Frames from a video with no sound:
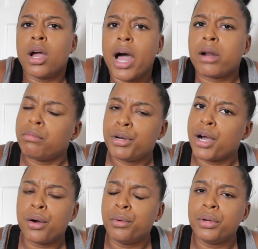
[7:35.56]
I don't
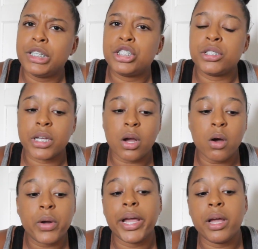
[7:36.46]
know. And she's like,
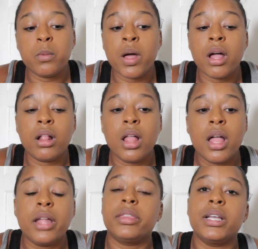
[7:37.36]
okay, well,
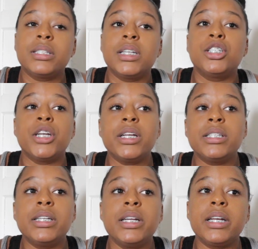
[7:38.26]
the
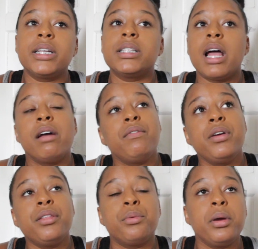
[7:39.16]
suggested is
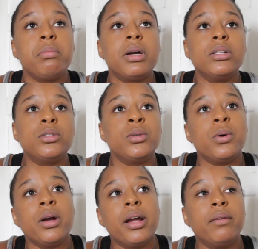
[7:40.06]
every 3 months
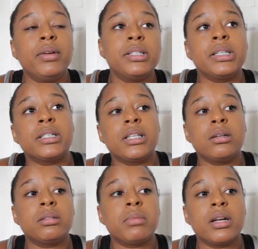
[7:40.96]
or every
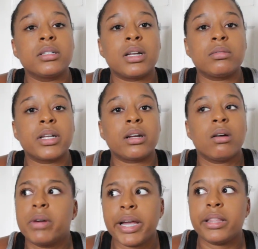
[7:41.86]
6,000 miles. And I was like,
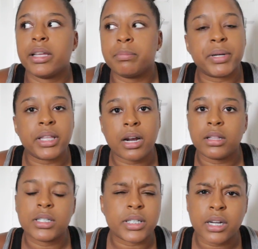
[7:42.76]
okay, then put that
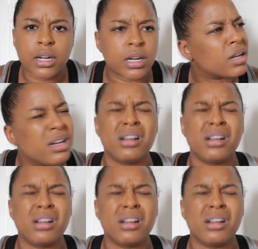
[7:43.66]
on the sticker.